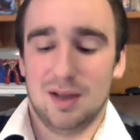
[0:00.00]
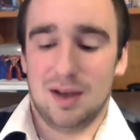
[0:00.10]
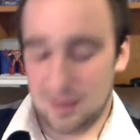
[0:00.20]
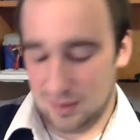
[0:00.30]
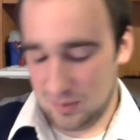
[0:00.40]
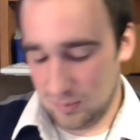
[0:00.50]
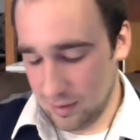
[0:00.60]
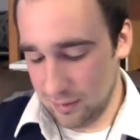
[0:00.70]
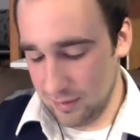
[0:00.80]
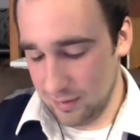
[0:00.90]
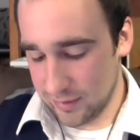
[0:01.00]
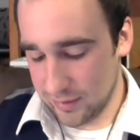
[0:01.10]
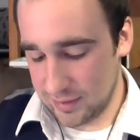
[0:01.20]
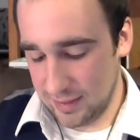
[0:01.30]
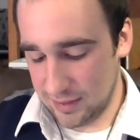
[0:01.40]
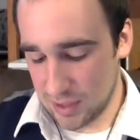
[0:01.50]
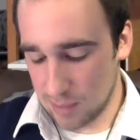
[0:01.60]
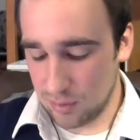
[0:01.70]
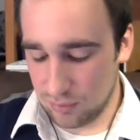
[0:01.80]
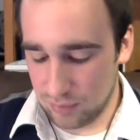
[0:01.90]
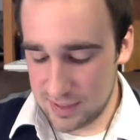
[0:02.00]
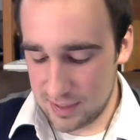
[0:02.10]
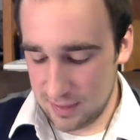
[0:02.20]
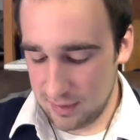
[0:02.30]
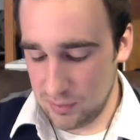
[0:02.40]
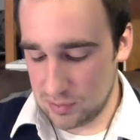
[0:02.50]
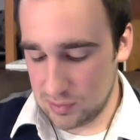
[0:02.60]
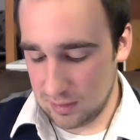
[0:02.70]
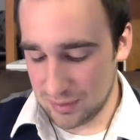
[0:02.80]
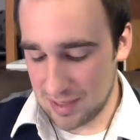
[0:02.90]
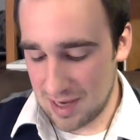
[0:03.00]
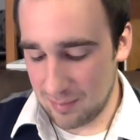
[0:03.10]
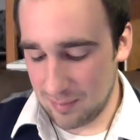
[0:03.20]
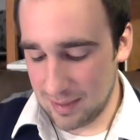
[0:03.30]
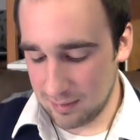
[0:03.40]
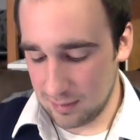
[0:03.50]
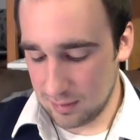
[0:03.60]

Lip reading: With 113 double regen use and close combat,